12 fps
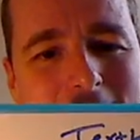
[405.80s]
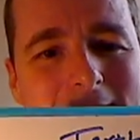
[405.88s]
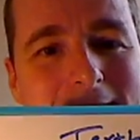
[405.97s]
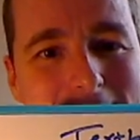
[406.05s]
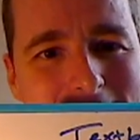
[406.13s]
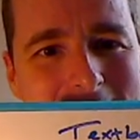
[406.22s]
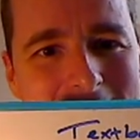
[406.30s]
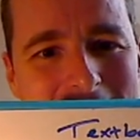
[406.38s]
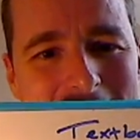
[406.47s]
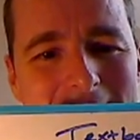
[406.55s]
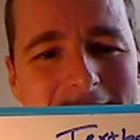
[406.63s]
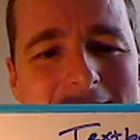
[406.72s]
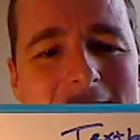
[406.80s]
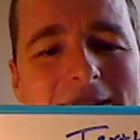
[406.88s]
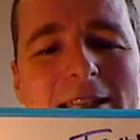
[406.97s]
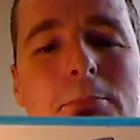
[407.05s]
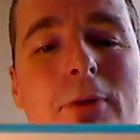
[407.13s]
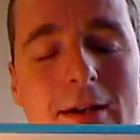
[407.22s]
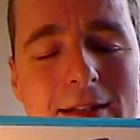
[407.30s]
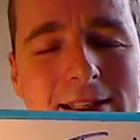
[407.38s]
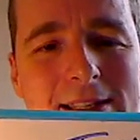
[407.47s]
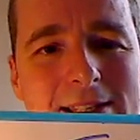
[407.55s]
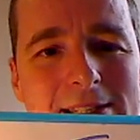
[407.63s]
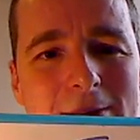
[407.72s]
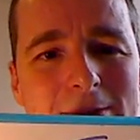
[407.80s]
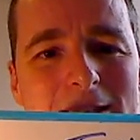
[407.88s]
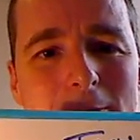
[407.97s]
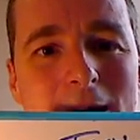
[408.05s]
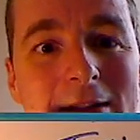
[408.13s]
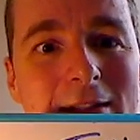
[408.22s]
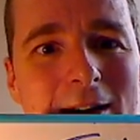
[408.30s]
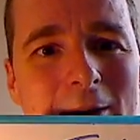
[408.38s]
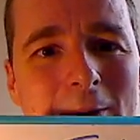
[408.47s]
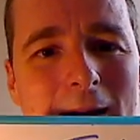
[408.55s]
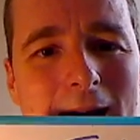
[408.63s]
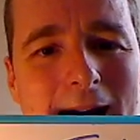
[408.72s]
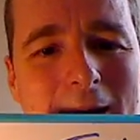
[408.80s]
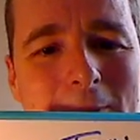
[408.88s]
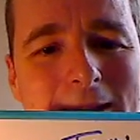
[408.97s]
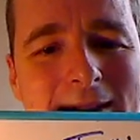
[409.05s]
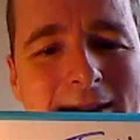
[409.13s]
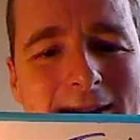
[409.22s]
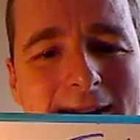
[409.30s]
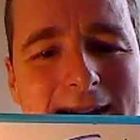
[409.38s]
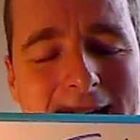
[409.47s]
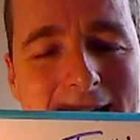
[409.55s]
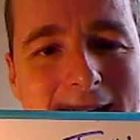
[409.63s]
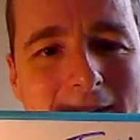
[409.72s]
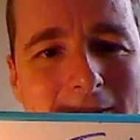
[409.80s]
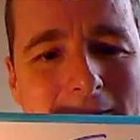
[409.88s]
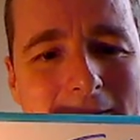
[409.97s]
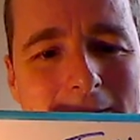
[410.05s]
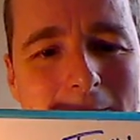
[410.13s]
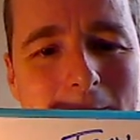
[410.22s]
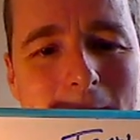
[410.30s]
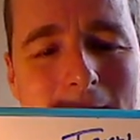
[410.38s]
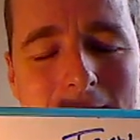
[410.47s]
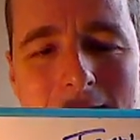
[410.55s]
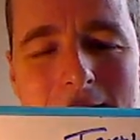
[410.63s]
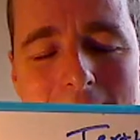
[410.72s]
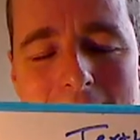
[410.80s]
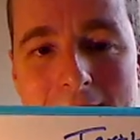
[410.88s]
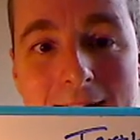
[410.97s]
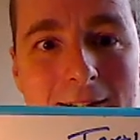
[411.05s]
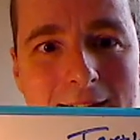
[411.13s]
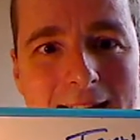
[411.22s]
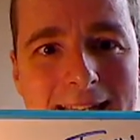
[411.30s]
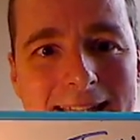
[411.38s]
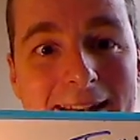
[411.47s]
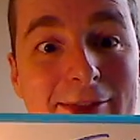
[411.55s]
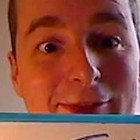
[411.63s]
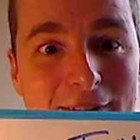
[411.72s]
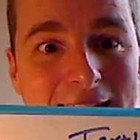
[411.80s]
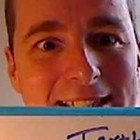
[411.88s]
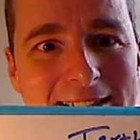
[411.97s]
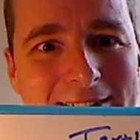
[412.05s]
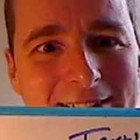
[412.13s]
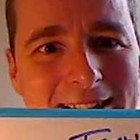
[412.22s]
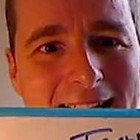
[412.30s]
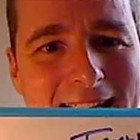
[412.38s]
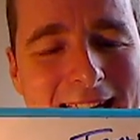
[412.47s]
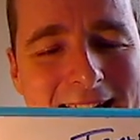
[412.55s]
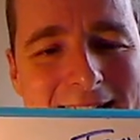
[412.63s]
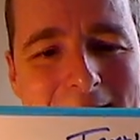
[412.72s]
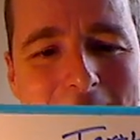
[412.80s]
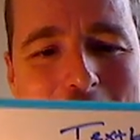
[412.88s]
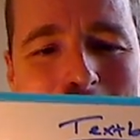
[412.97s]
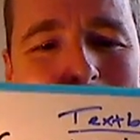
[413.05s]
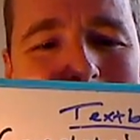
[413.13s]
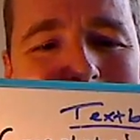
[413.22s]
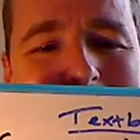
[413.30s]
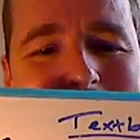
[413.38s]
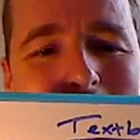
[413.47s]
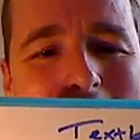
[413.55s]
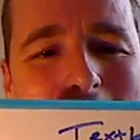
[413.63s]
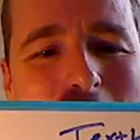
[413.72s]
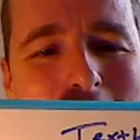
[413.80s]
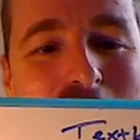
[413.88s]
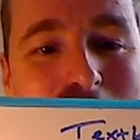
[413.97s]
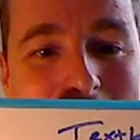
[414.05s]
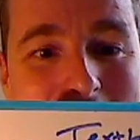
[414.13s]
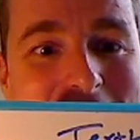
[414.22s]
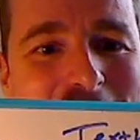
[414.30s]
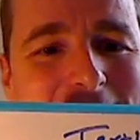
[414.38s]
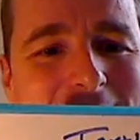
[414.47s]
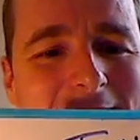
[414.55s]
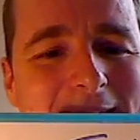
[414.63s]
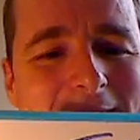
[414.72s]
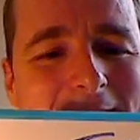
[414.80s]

You see? So tomorrow I will cook dinner. Well, I'll cook it and then finish cooking it. So that would be finished.